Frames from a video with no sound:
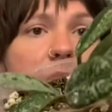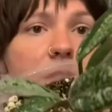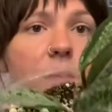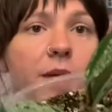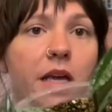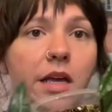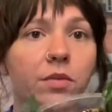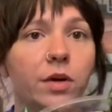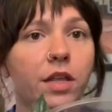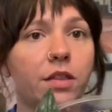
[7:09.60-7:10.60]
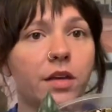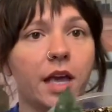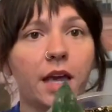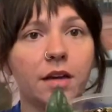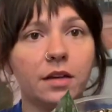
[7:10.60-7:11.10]
to begin with,
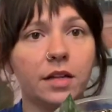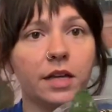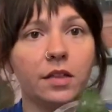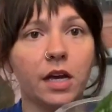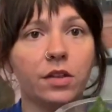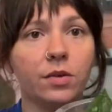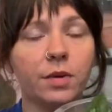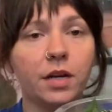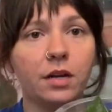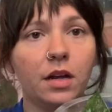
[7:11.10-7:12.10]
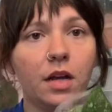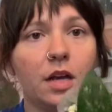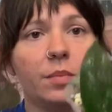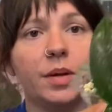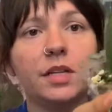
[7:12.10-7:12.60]
again like the other one,
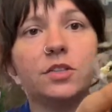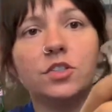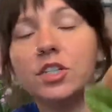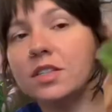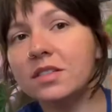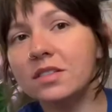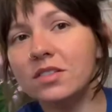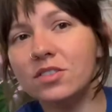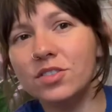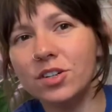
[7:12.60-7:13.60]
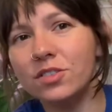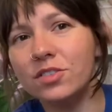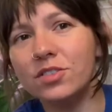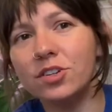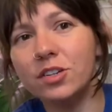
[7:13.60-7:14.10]
but it's just starts
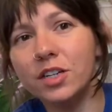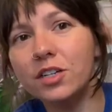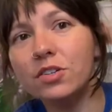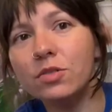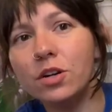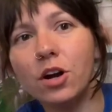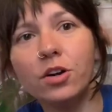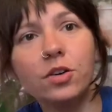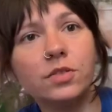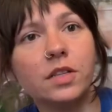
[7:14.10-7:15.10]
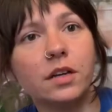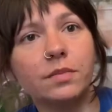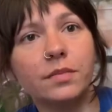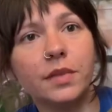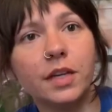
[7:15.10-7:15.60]
turning into a carnosa
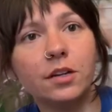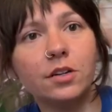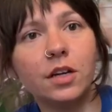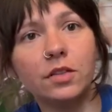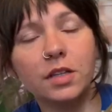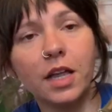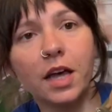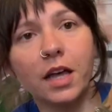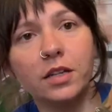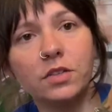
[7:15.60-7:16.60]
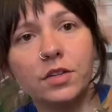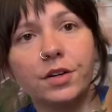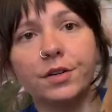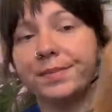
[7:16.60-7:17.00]
later down the line. So